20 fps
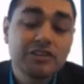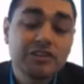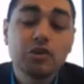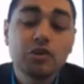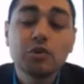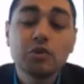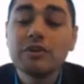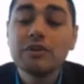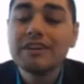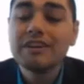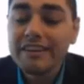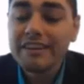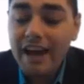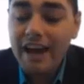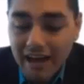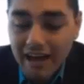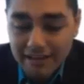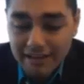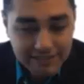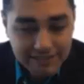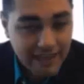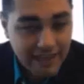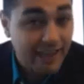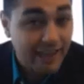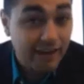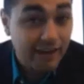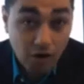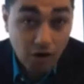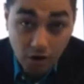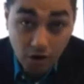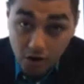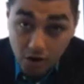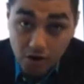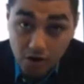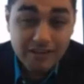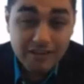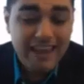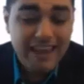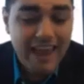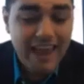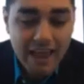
Do not at all